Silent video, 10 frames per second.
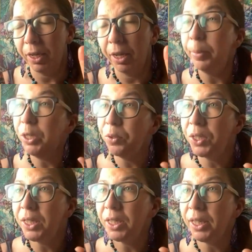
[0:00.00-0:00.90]
immune
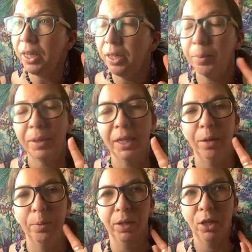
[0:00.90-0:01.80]
system, to
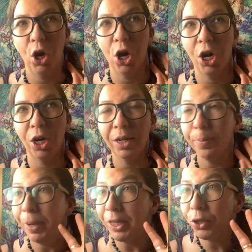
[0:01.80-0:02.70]
help with our
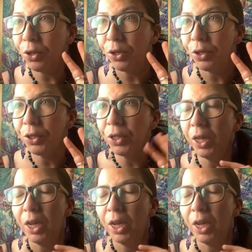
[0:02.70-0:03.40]
muscles,